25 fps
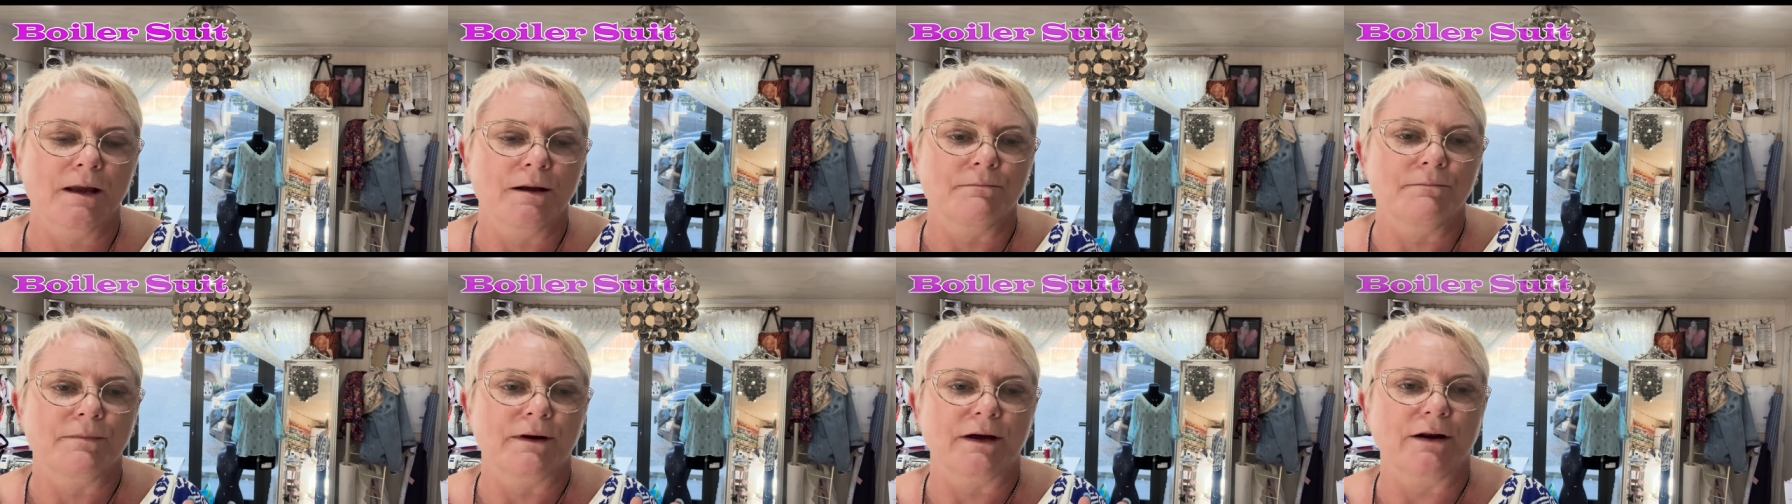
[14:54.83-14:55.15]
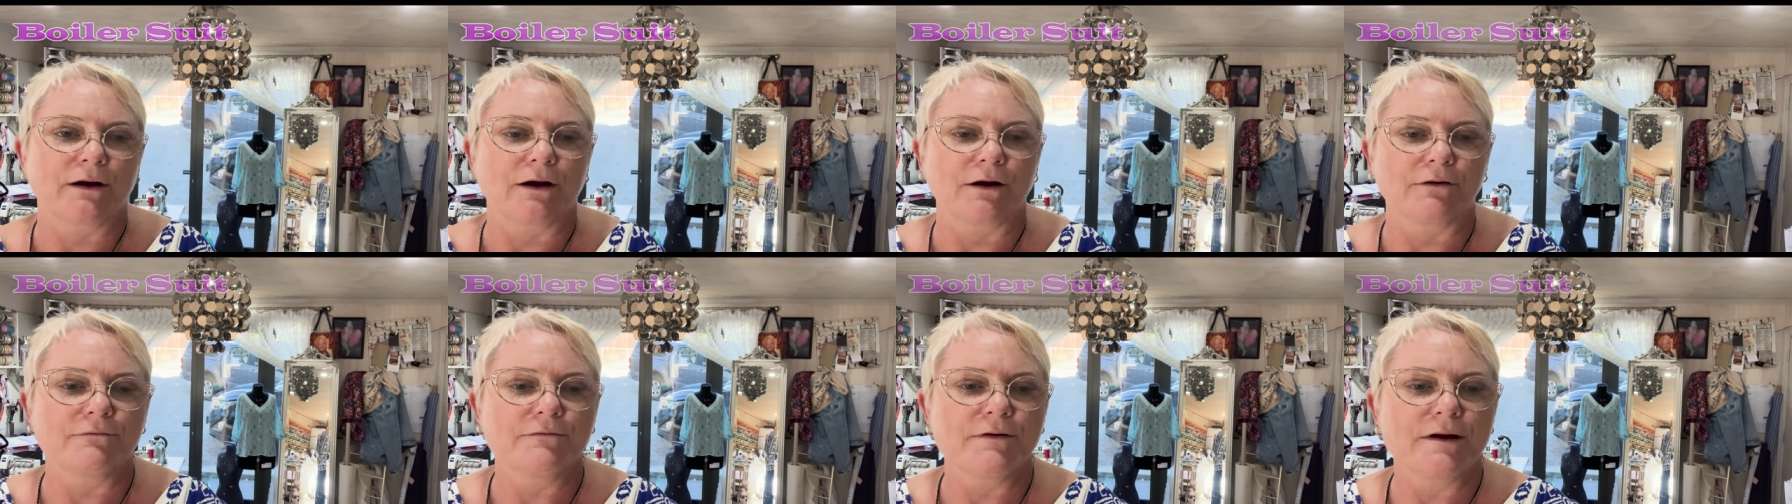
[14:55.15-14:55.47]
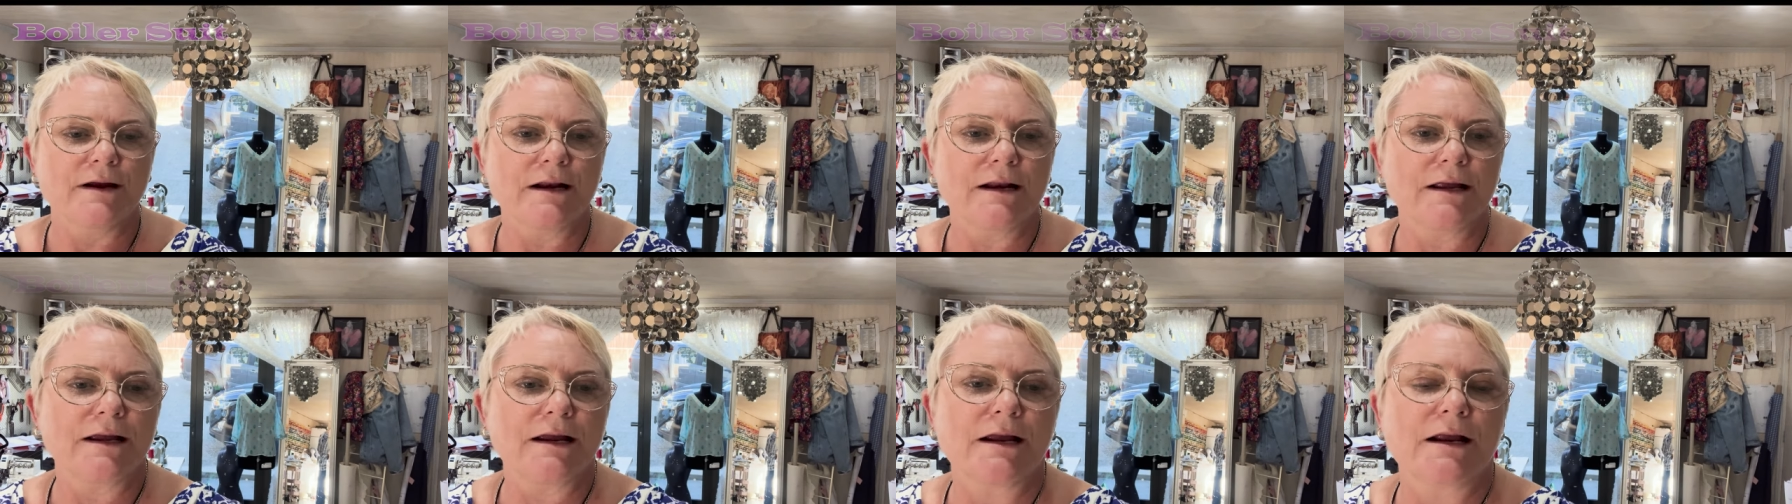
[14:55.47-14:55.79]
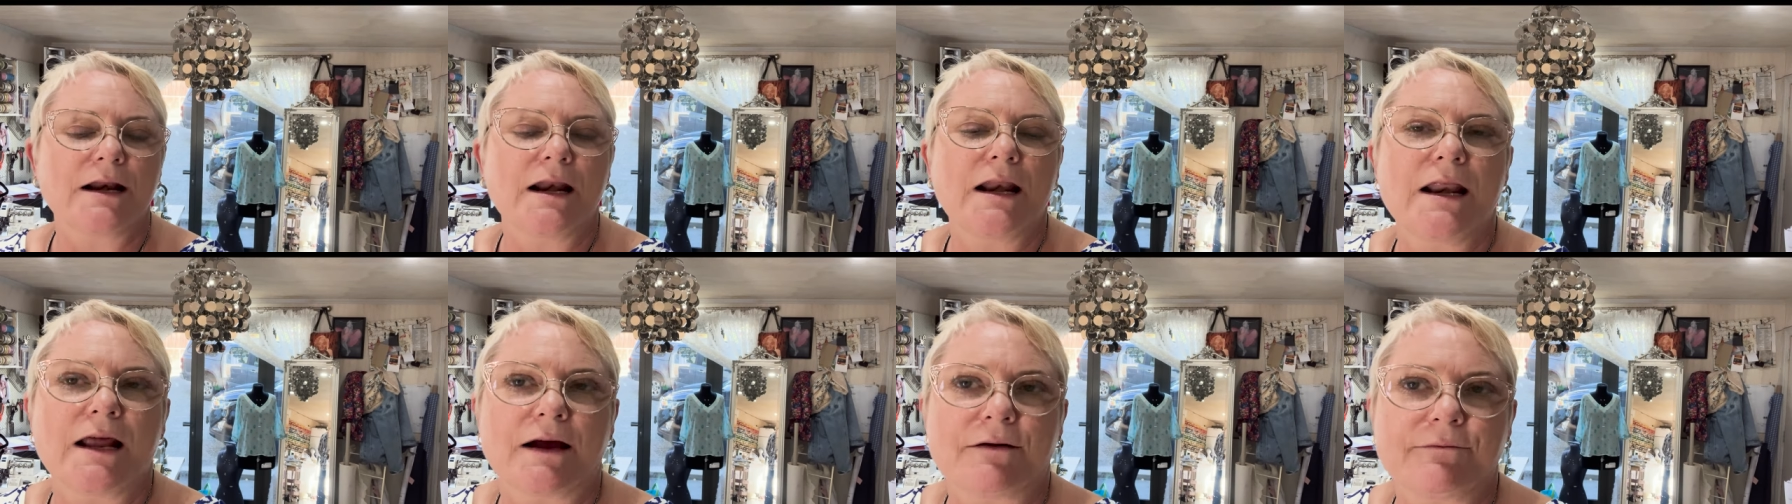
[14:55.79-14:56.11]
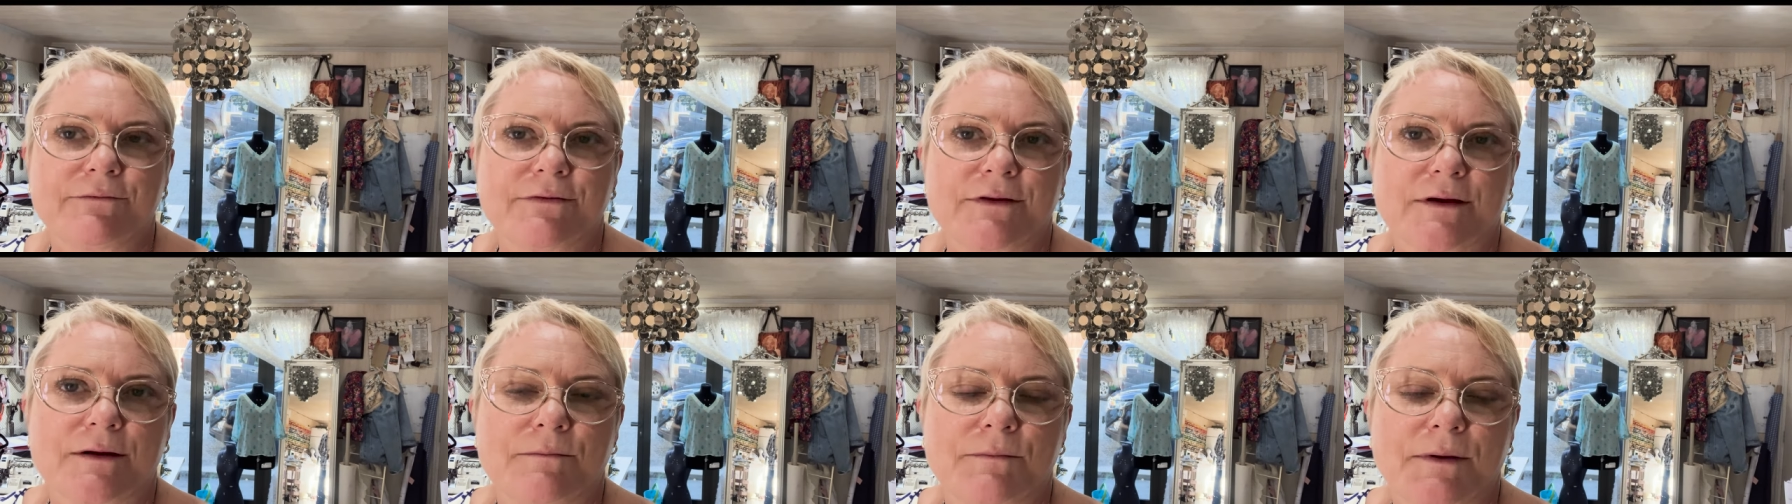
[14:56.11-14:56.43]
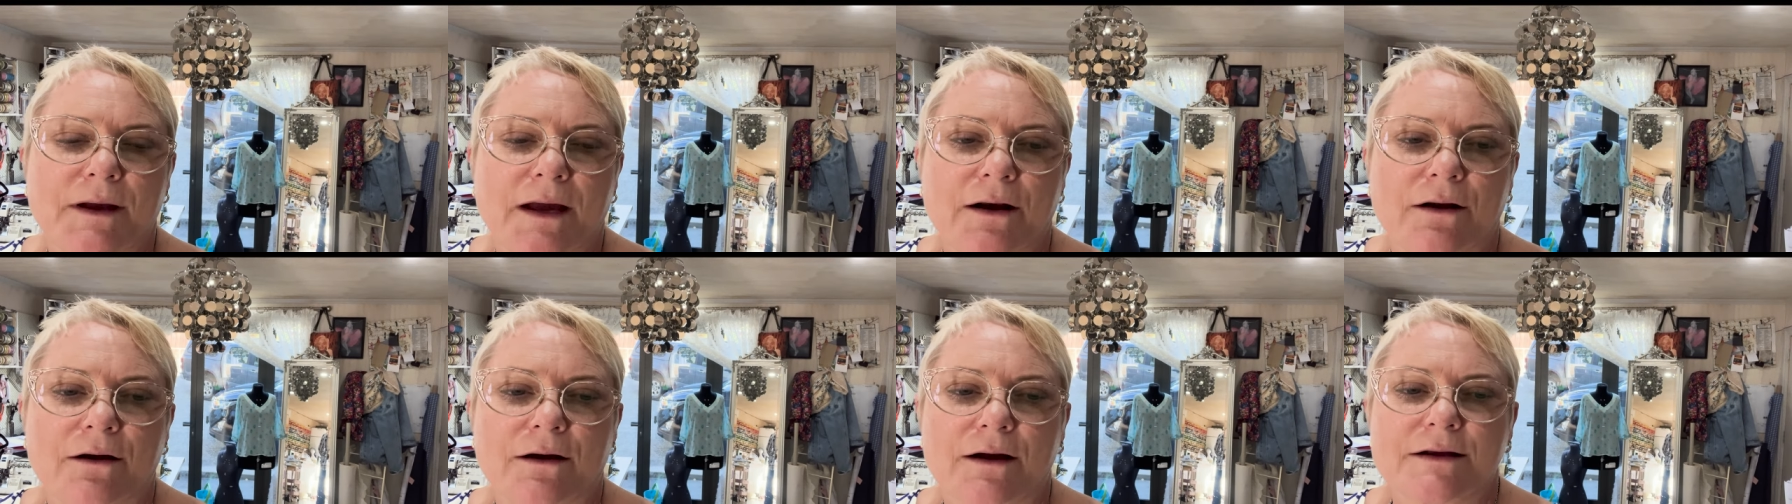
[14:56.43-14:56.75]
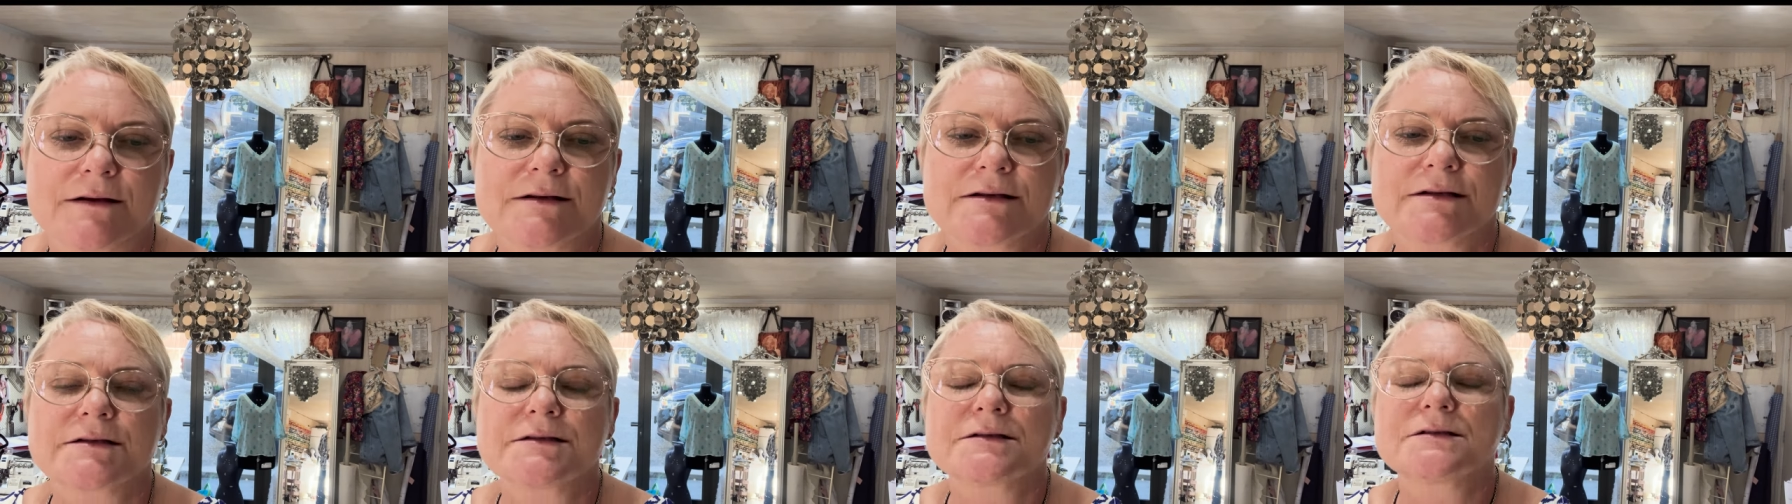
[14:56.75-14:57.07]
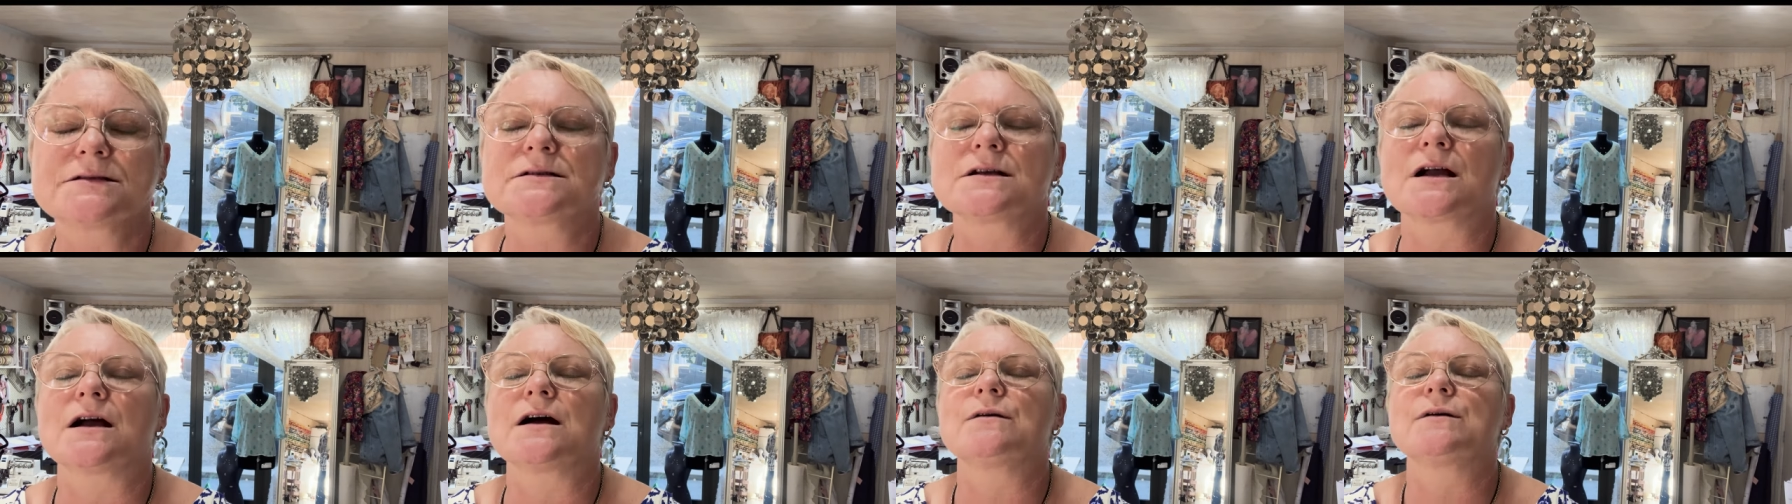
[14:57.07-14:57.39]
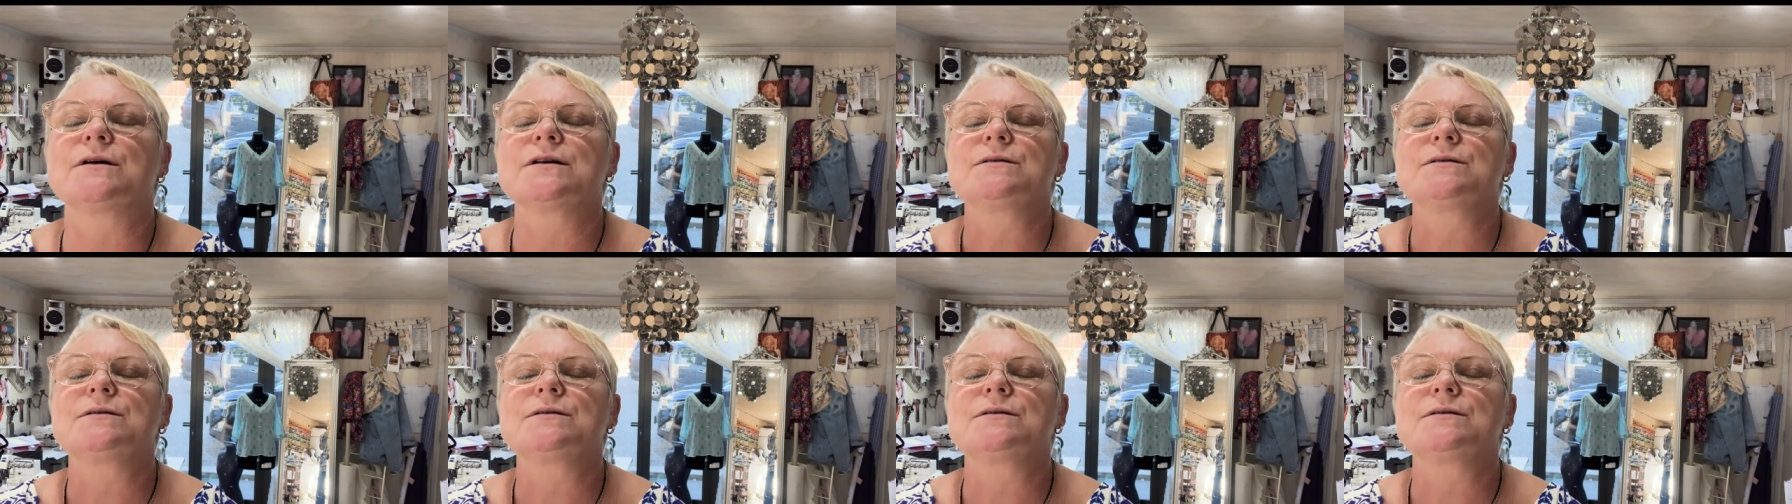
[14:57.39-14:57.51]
But I really love them, and I so